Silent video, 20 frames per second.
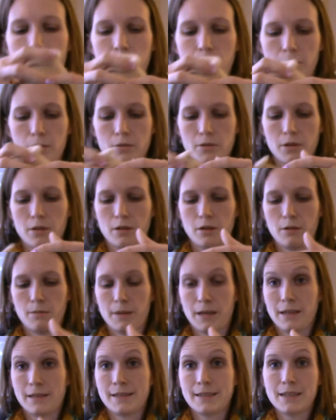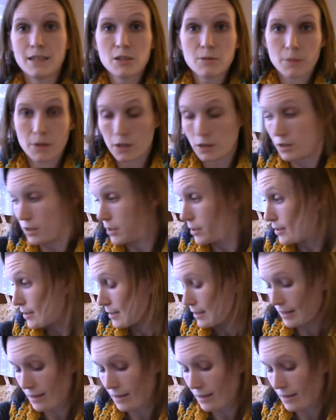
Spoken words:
those are my stitch markers,